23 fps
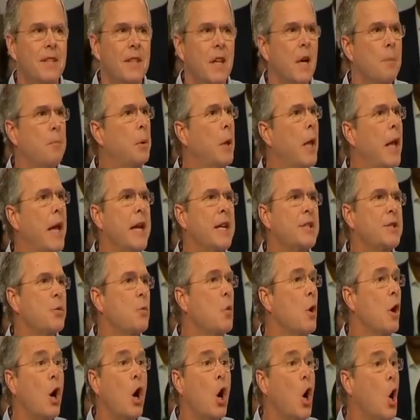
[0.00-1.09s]
a place
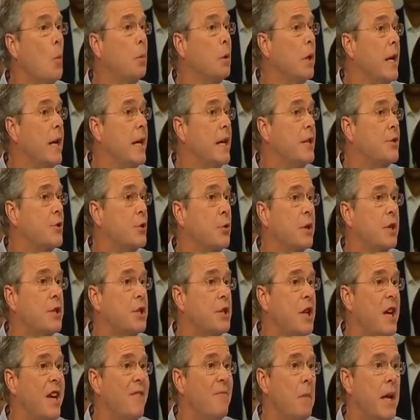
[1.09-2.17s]
where hope leads to
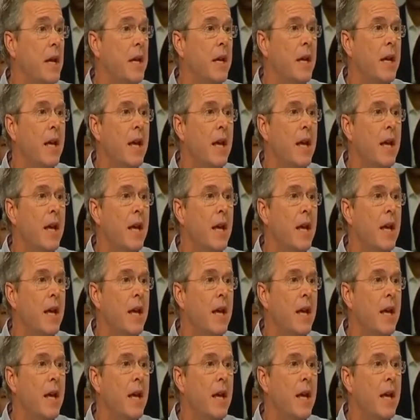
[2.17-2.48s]
achievement